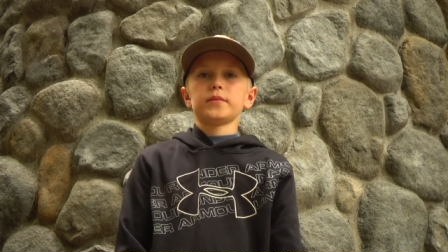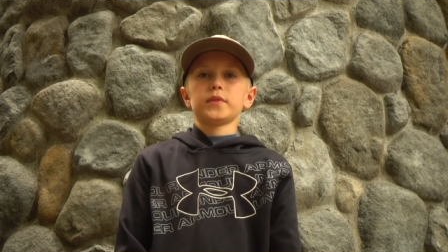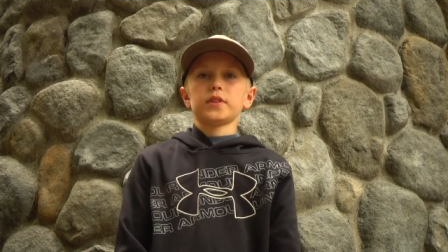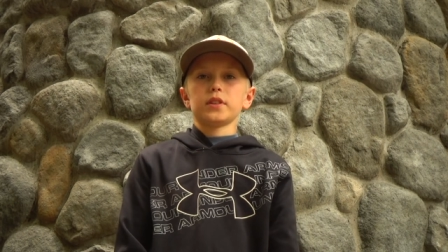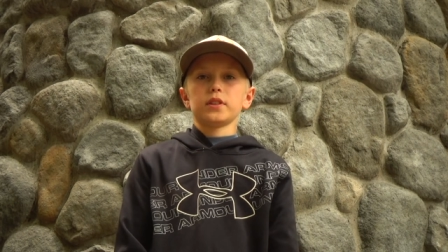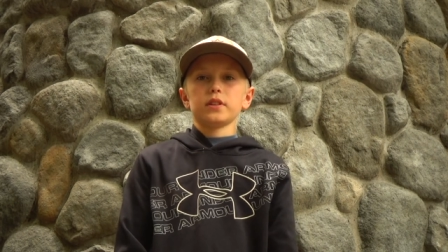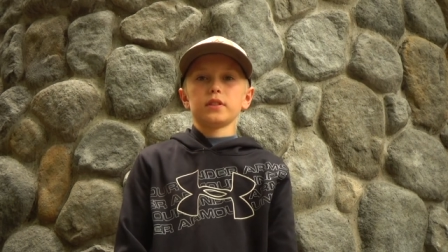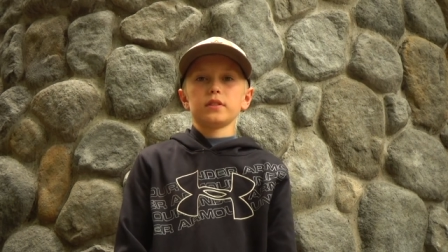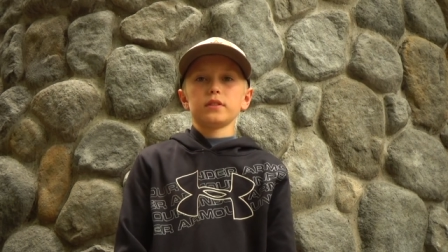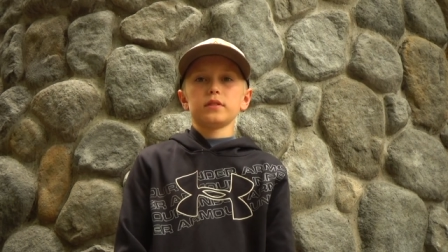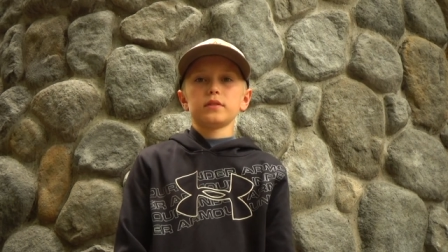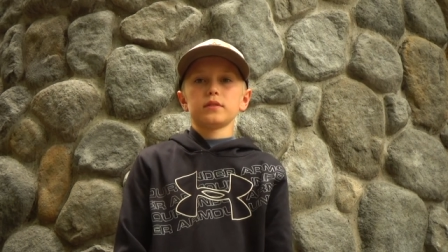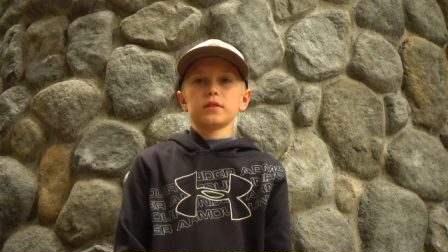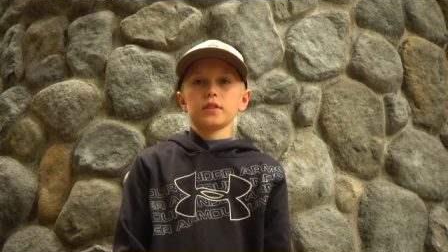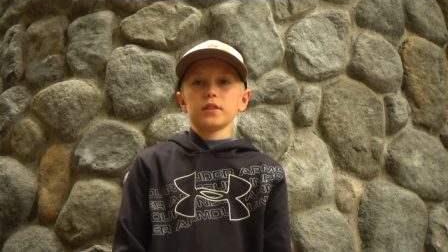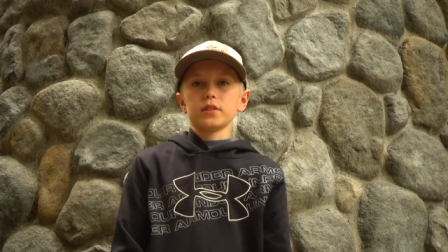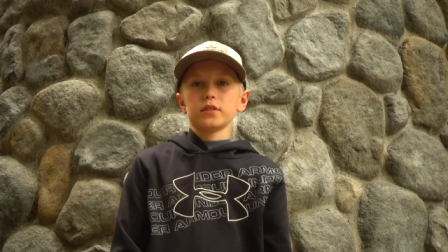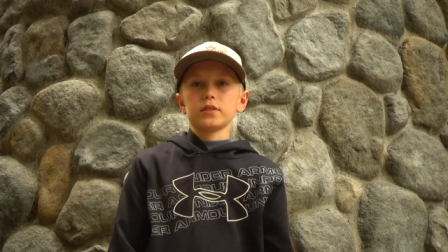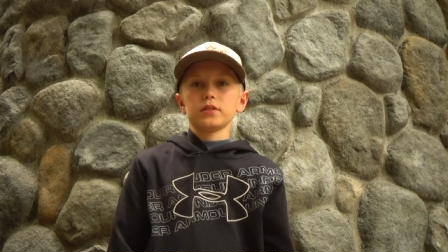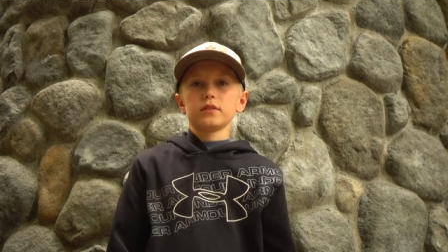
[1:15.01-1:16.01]
the
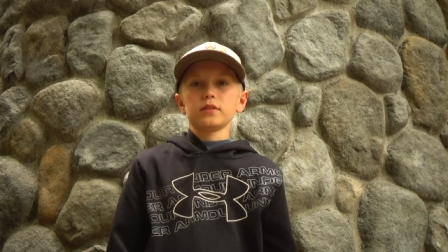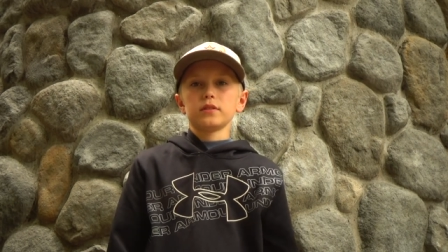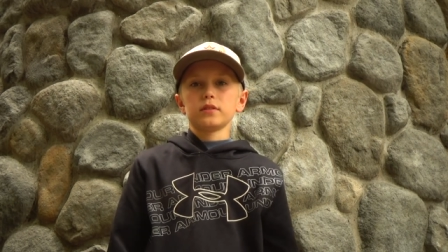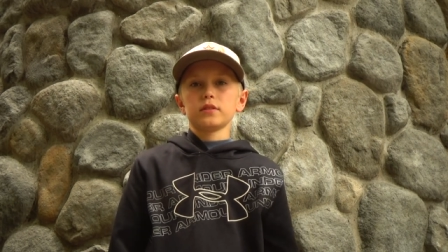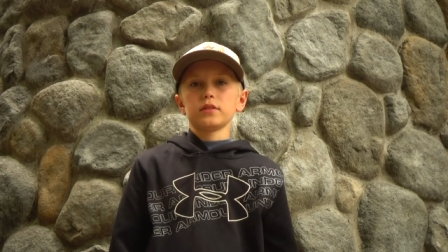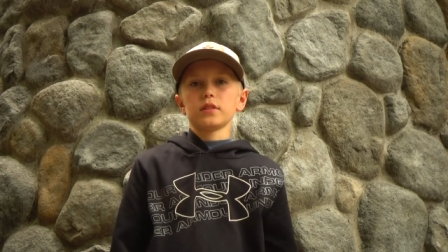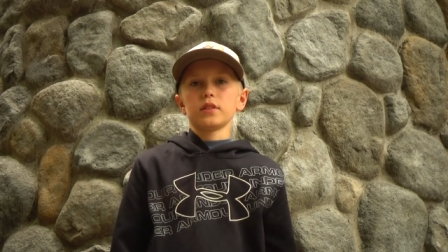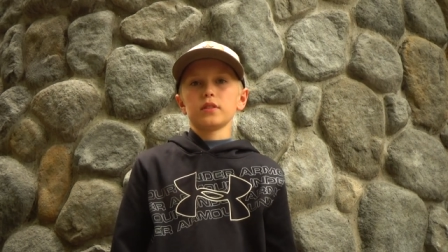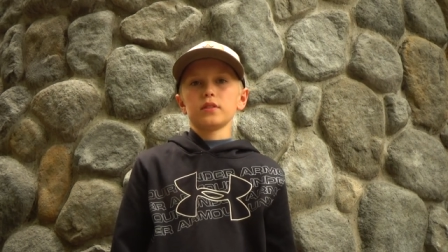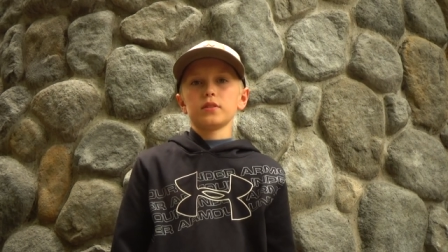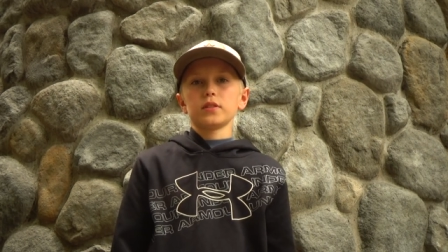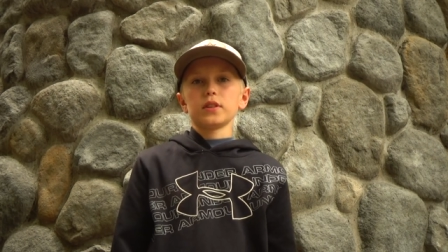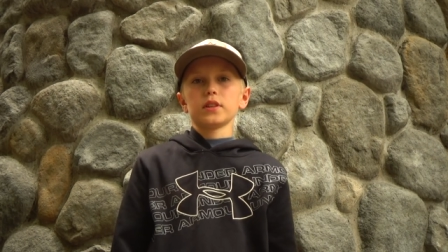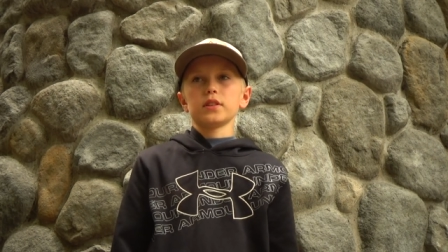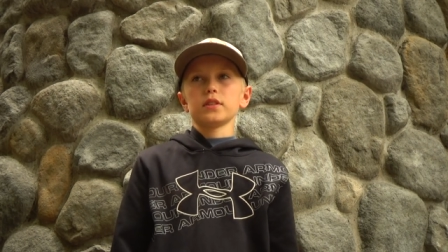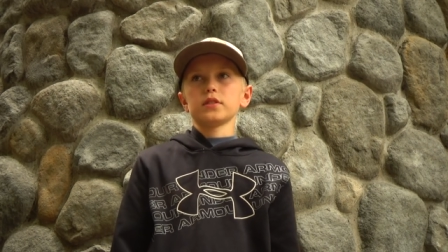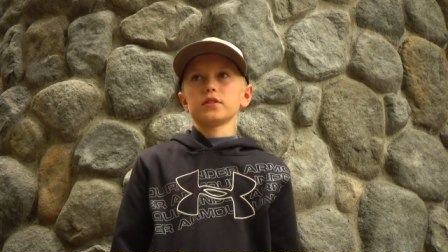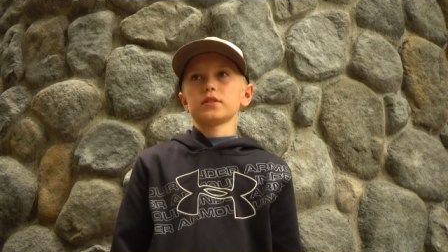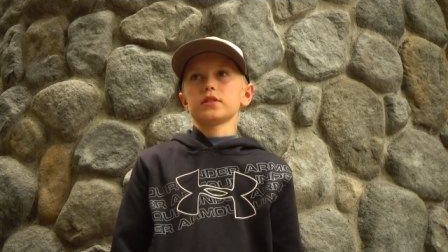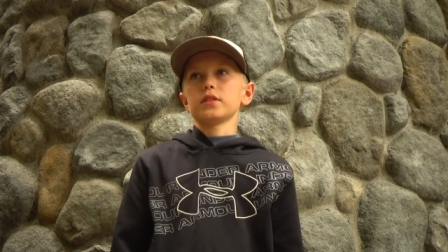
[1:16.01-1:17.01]
other doing
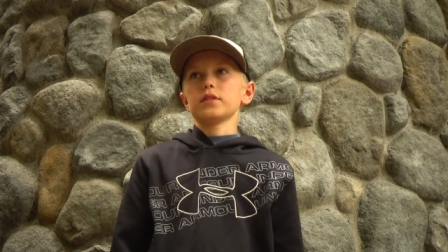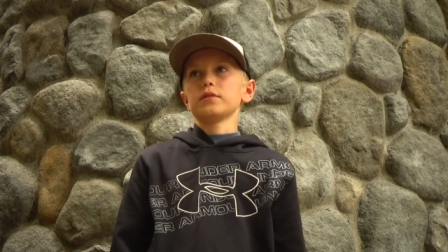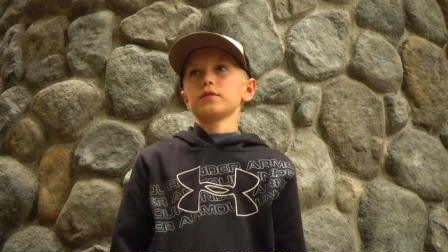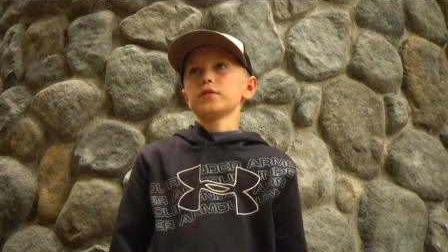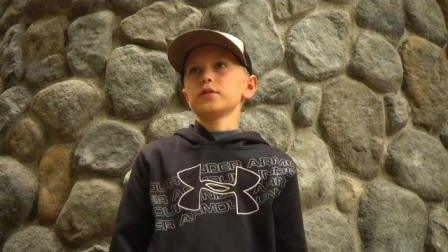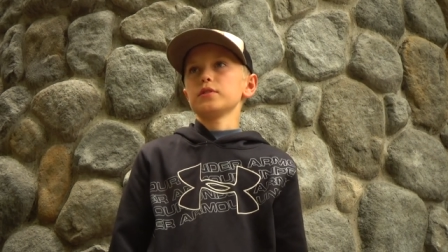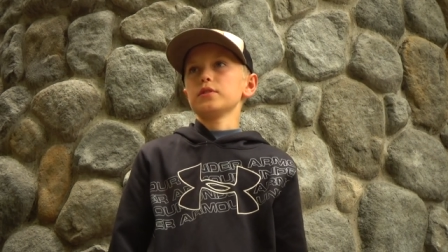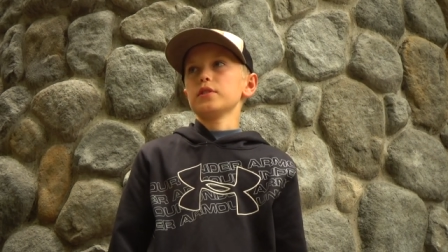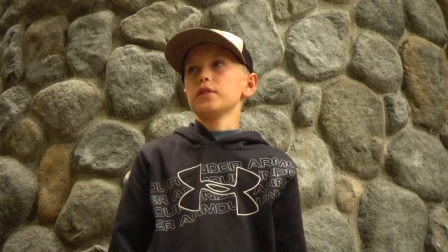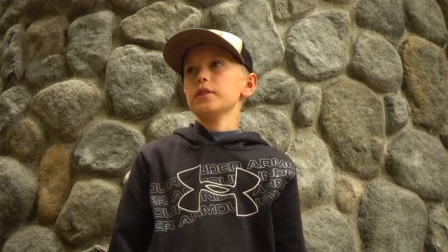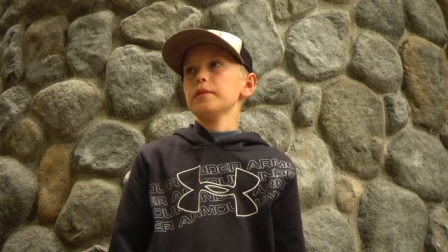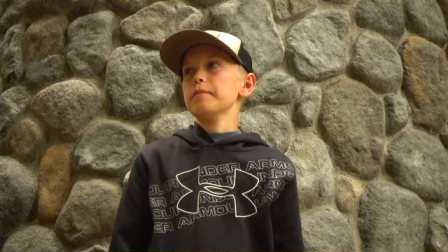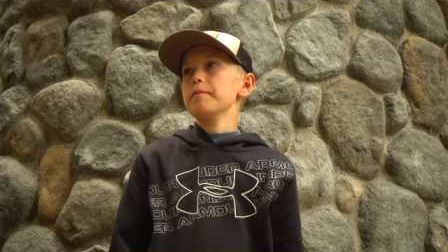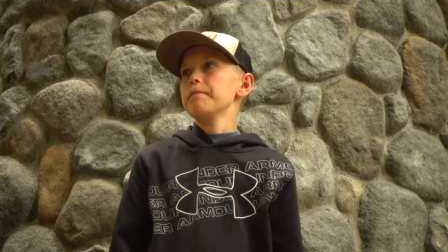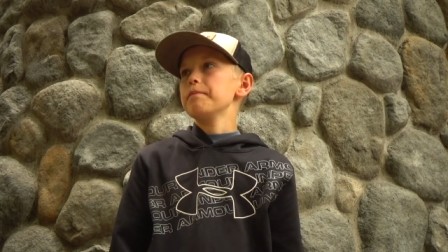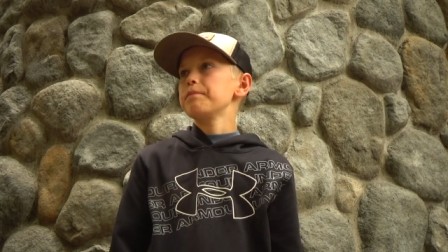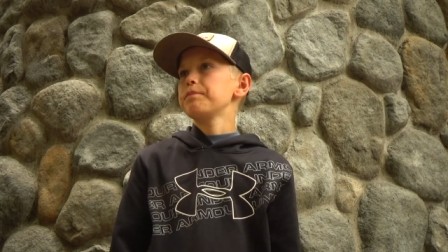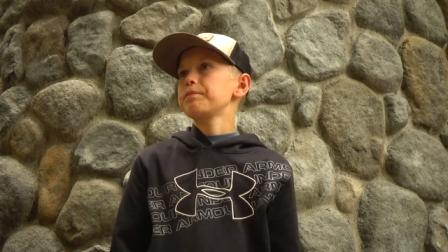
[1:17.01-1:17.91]
other stuff. So um,